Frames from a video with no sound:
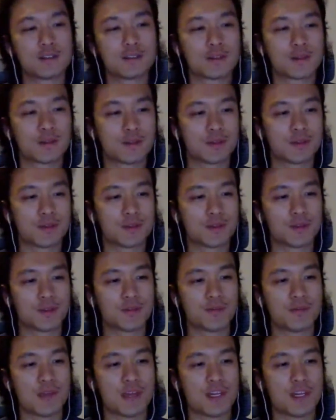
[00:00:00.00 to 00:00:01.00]
So
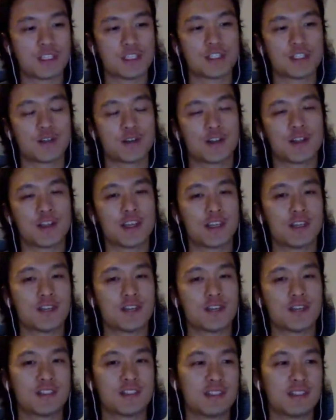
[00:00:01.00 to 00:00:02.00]
managing all
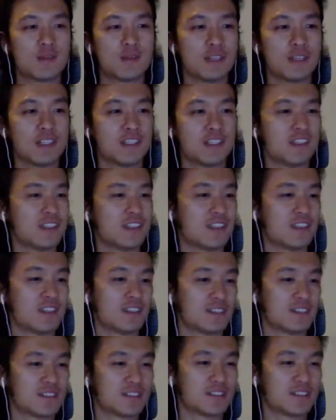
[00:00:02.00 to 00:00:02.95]
that teeny weeny,